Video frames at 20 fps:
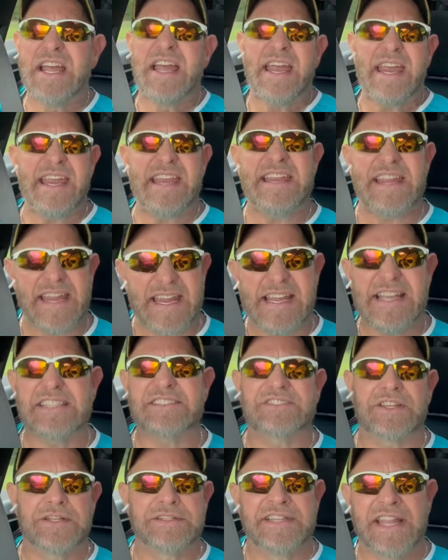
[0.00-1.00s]
He
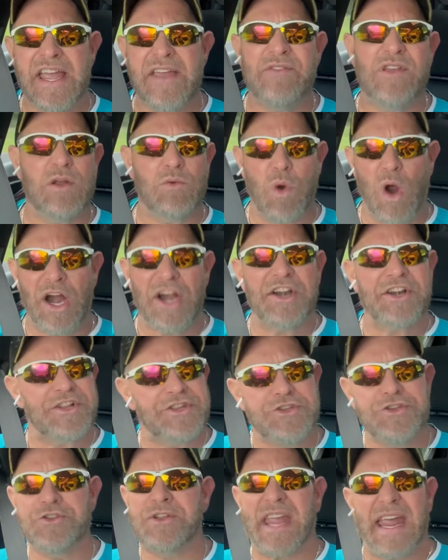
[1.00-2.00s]
is the living word,
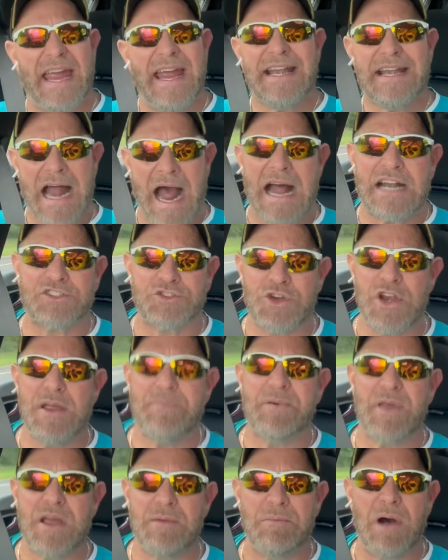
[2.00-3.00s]
and you cannot
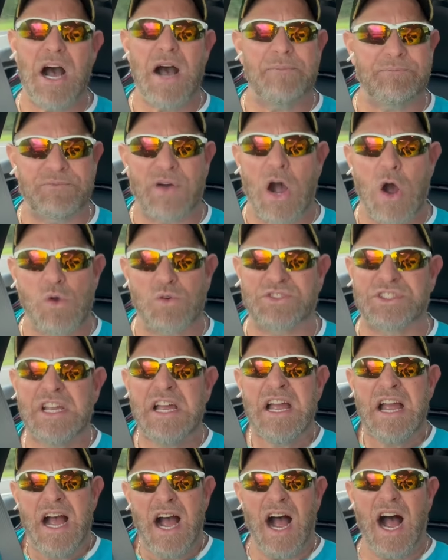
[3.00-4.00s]
trip him up, folks.
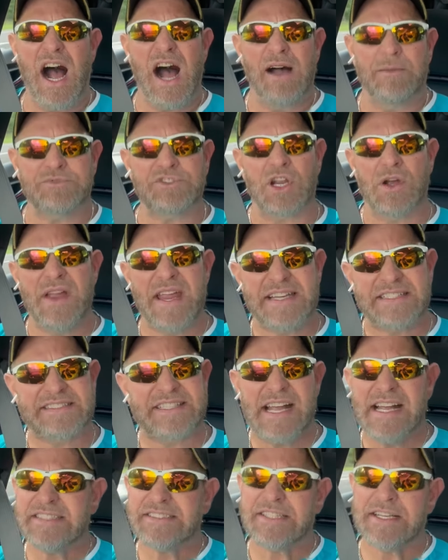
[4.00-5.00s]
So he
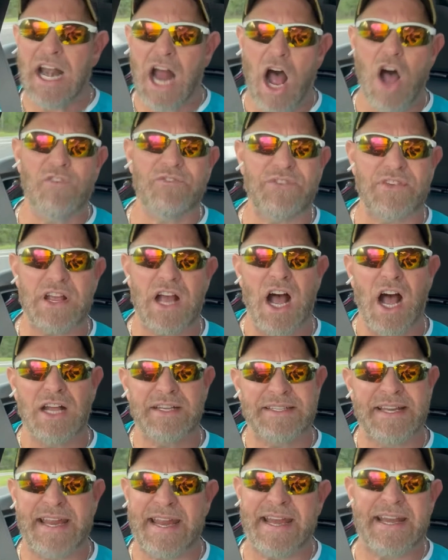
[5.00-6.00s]
sets an
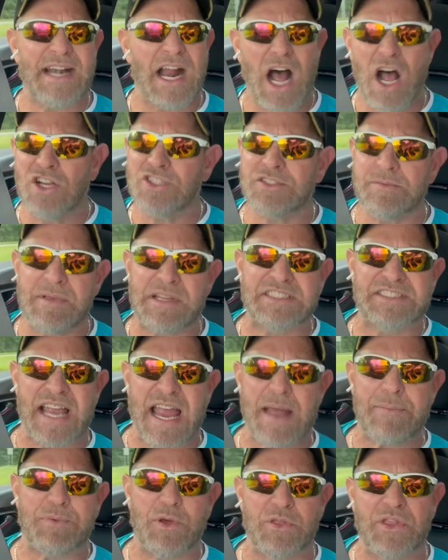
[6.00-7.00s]
awesome
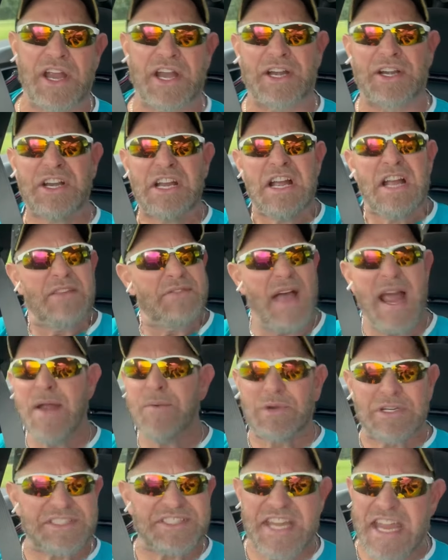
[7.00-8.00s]
example there. They
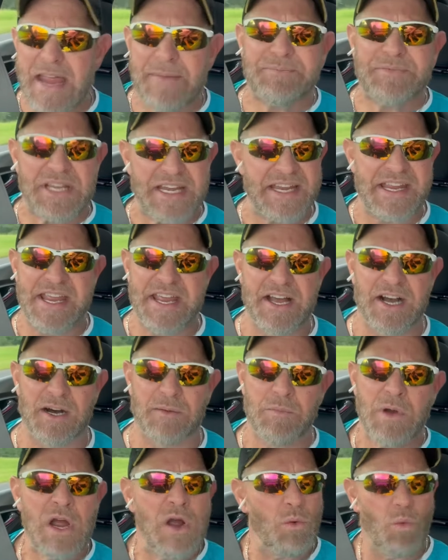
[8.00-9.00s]
were tempting
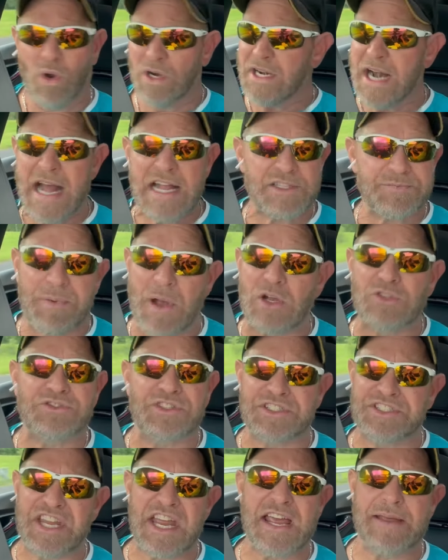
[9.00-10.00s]
him. We're not supposed
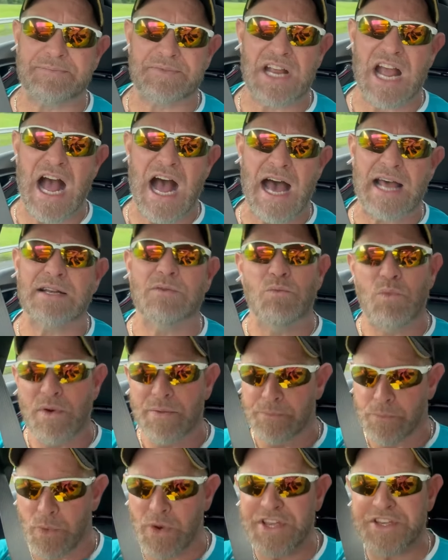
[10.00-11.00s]
to tempt God, and
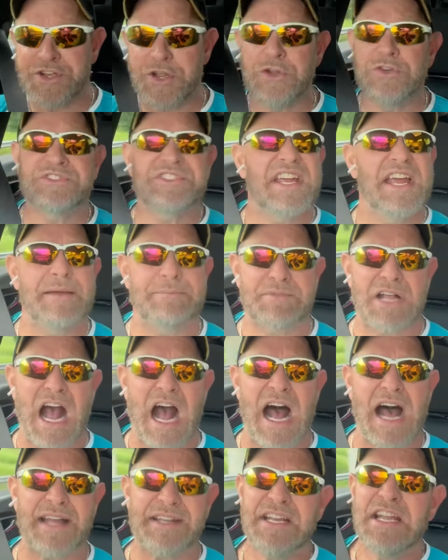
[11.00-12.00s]
when we do tempt
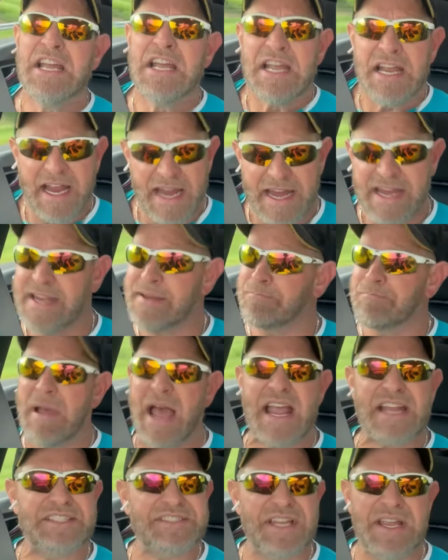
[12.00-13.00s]
God, it
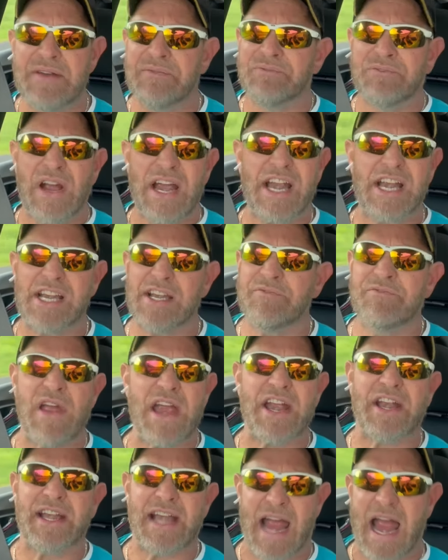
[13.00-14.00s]
makes him very,
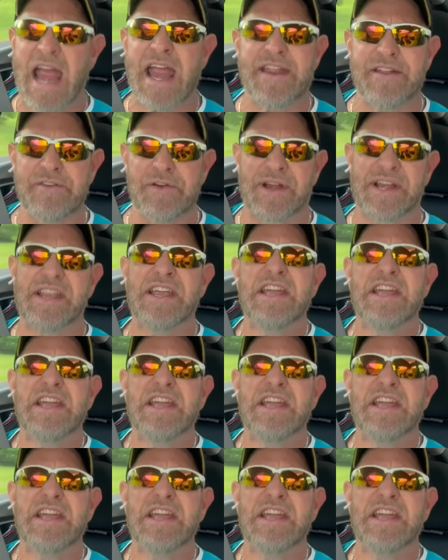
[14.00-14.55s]
very angry.